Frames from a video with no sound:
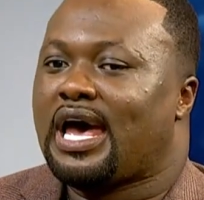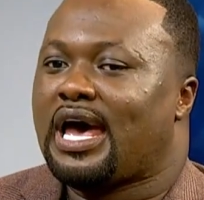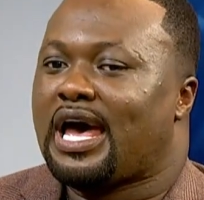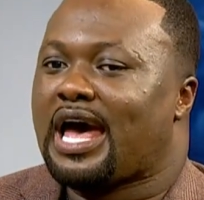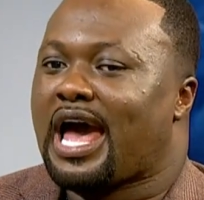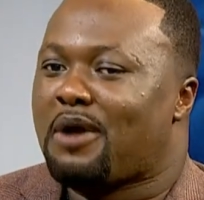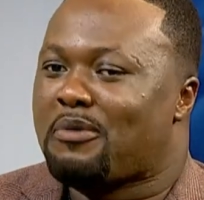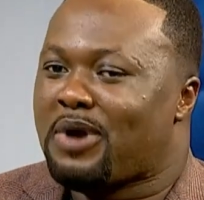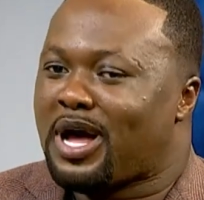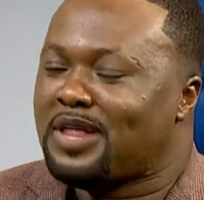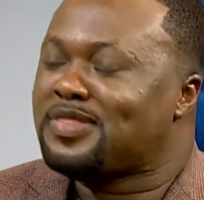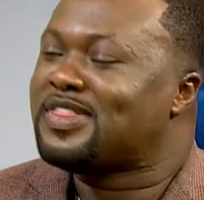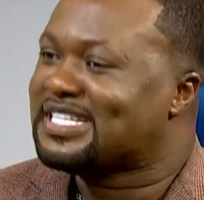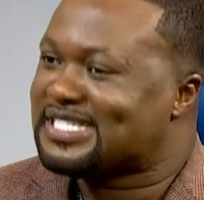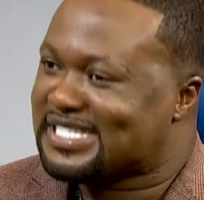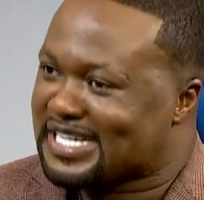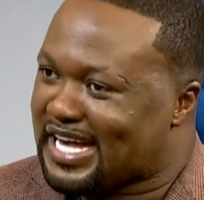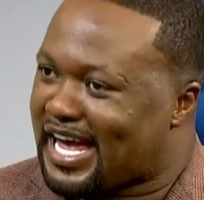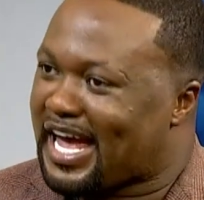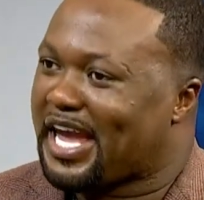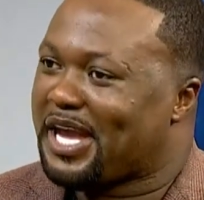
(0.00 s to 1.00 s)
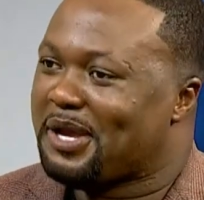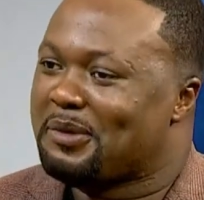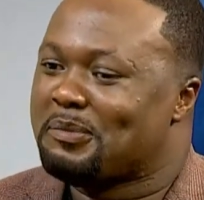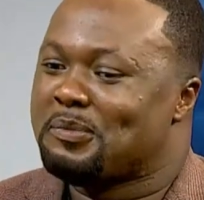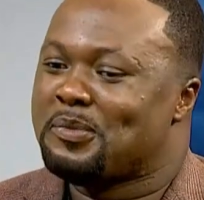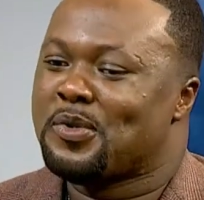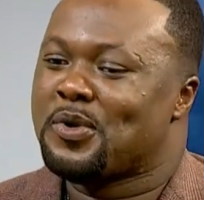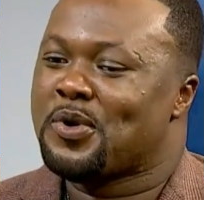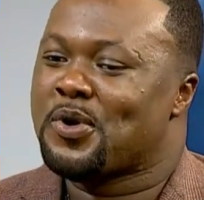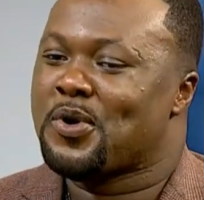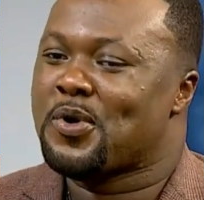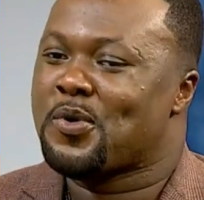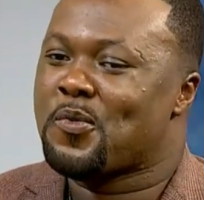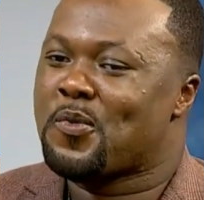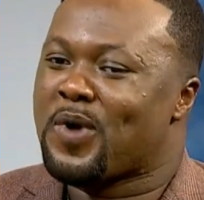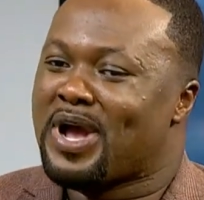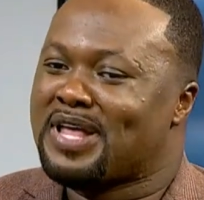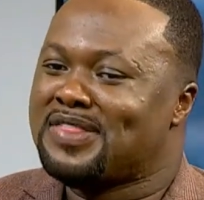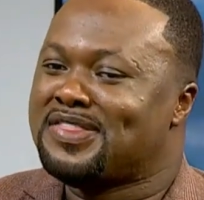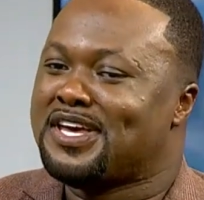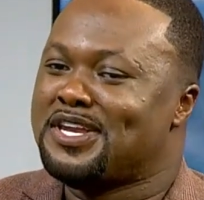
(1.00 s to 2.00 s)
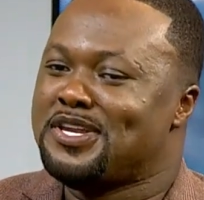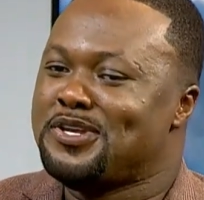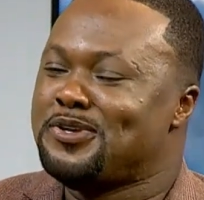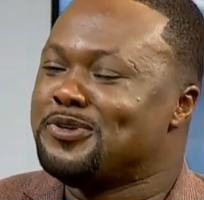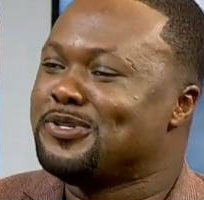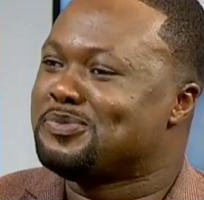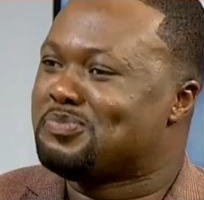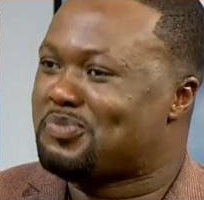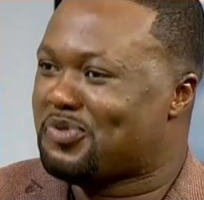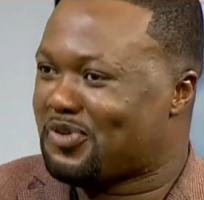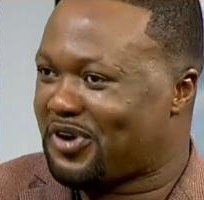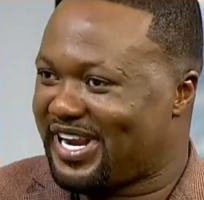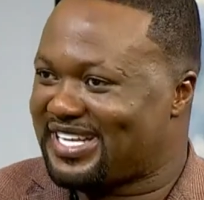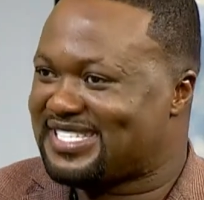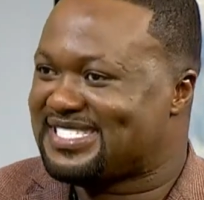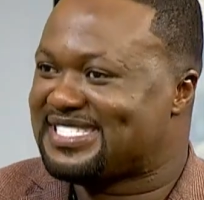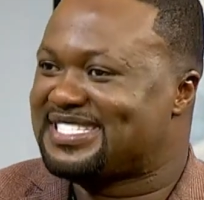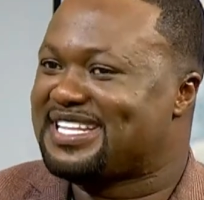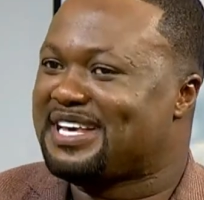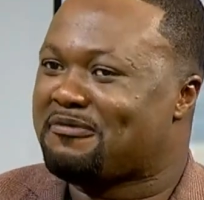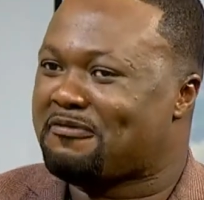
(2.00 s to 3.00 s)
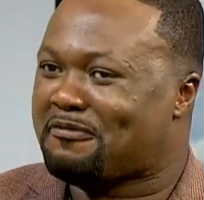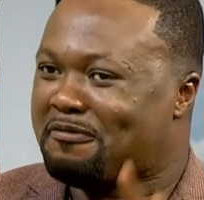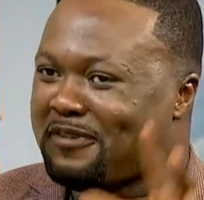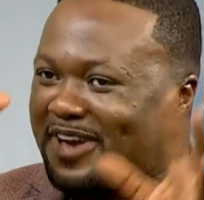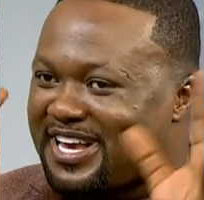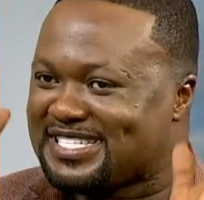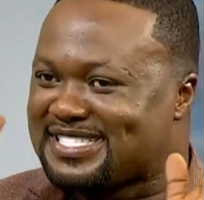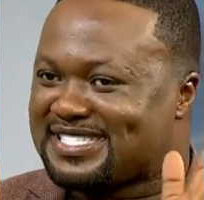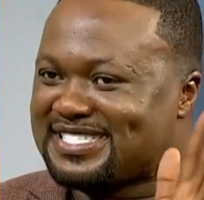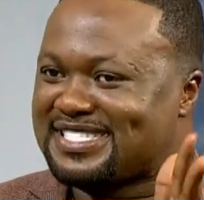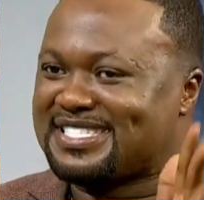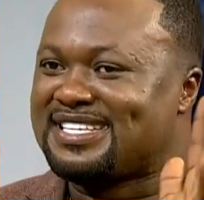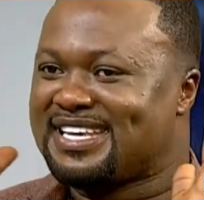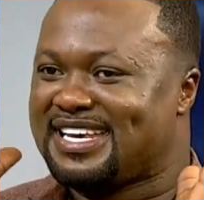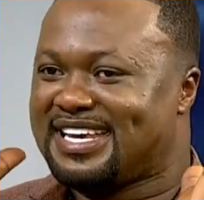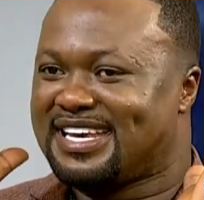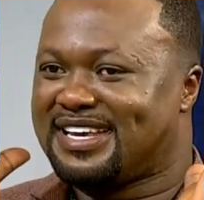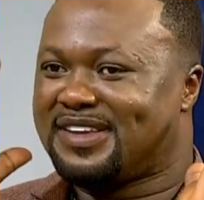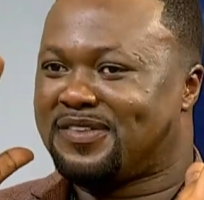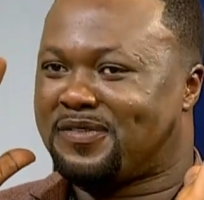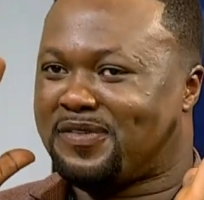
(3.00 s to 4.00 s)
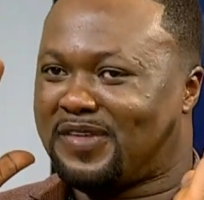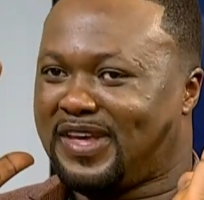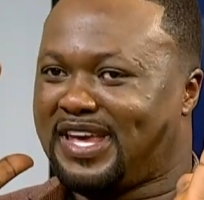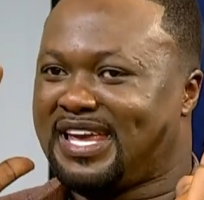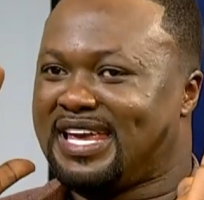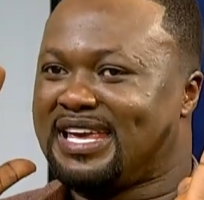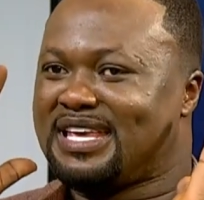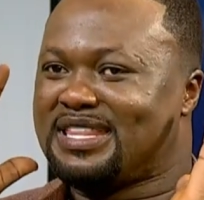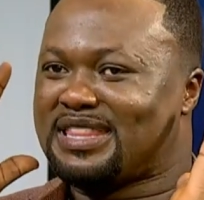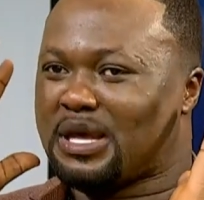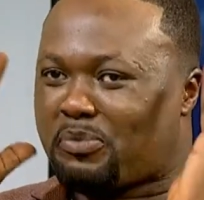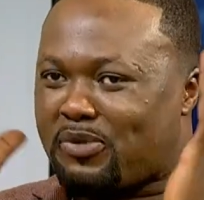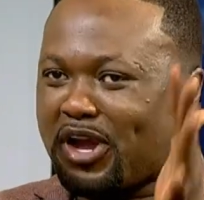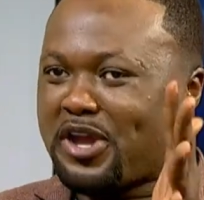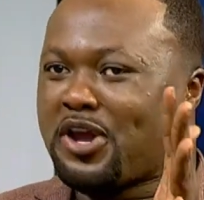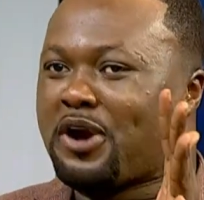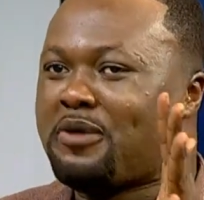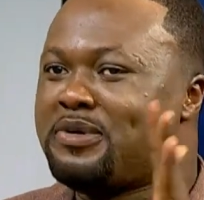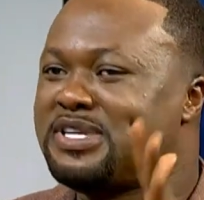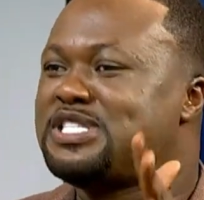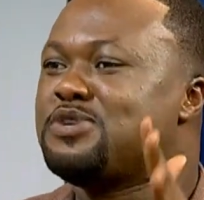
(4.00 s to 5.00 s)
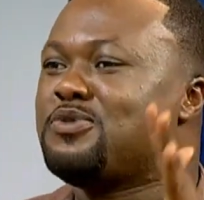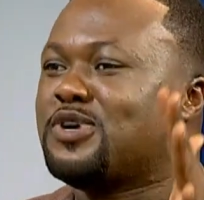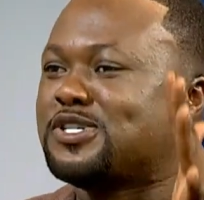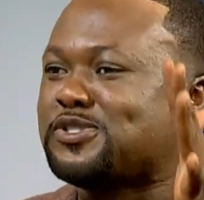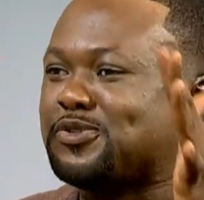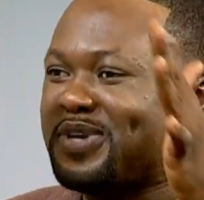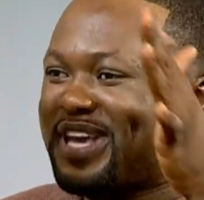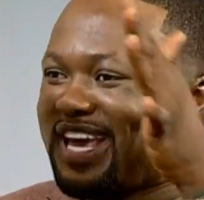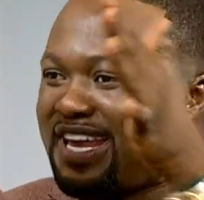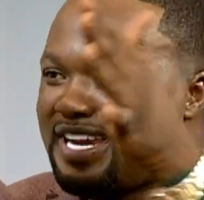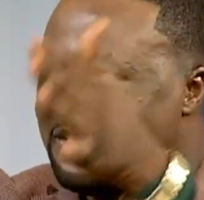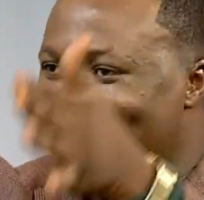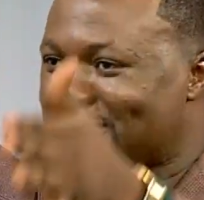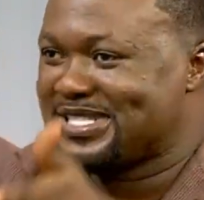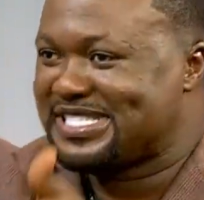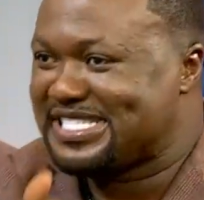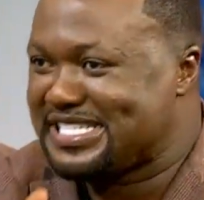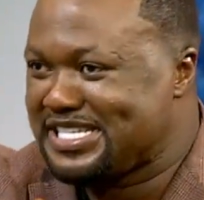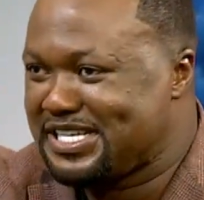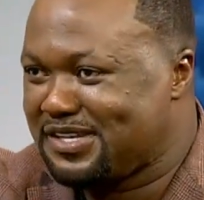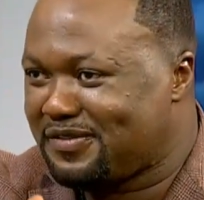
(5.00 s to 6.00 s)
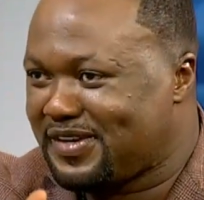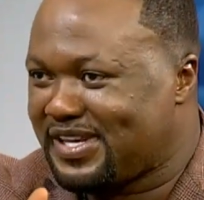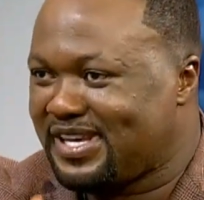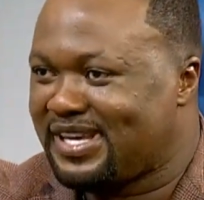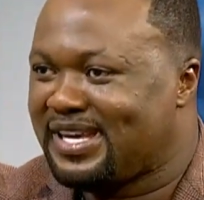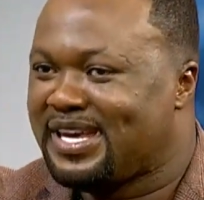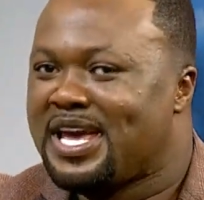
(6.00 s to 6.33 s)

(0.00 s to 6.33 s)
Around that time, when the news breaks, the first thing, the priority was to get it on TV.